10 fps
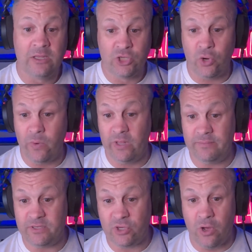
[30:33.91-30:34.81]
Tory
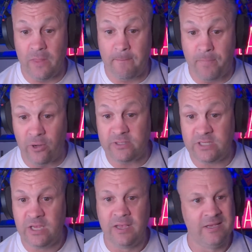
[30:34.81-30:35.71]
Williams has gone the Bont.
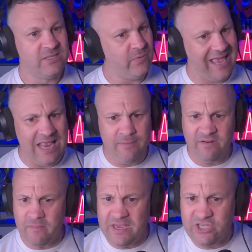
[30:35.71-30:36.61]
So we're getting a bit
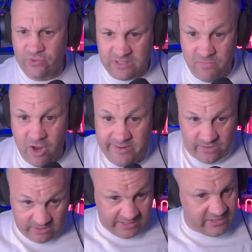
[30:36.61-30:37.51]
of a mixture at the moment.
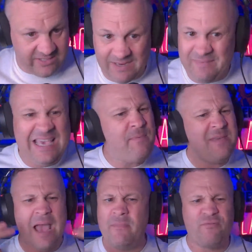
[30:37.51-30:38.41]
I'll like to see. Keep them
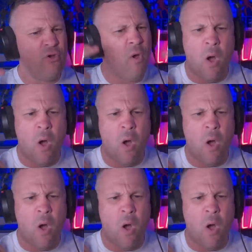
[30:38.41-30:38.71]
coming through.